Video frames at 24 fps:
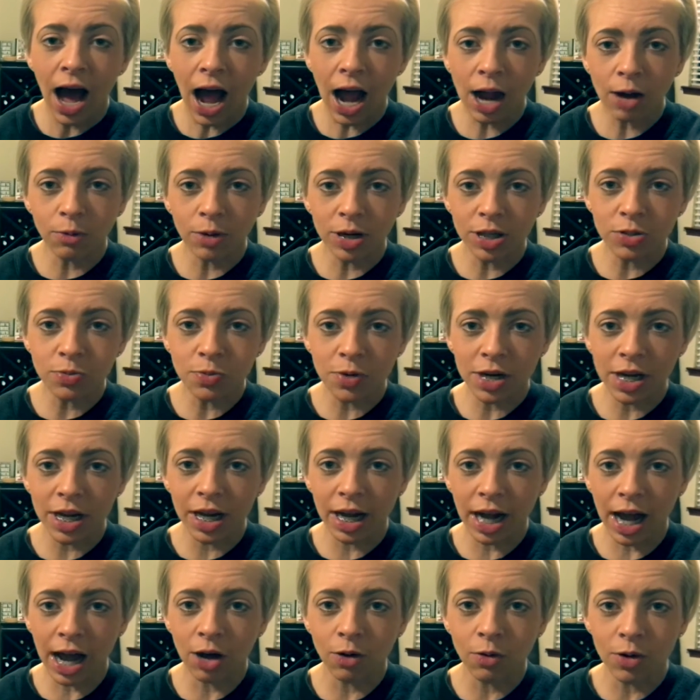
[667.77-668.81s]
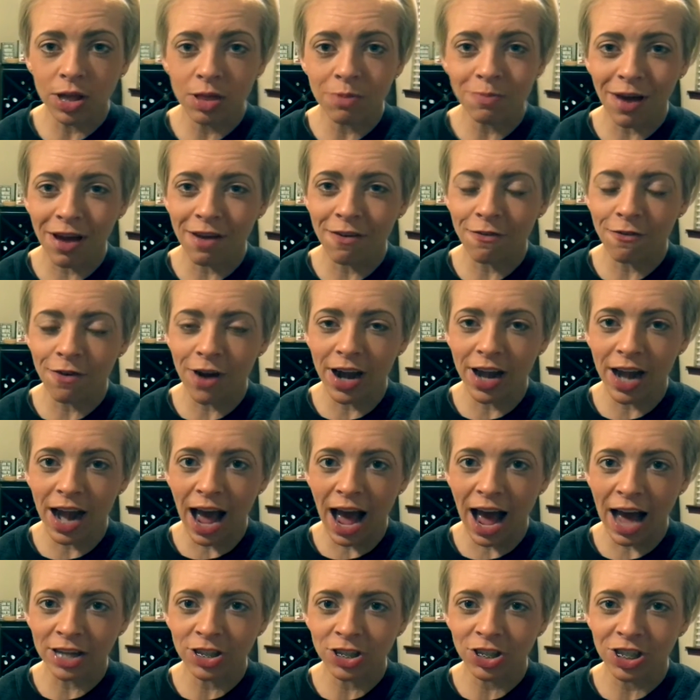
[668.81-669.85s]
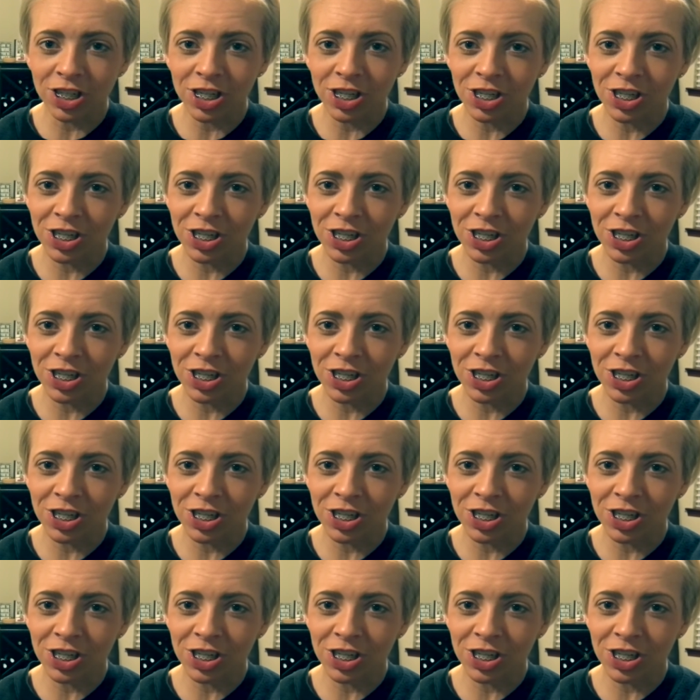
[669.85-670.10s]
I was working out with my friend Ashley.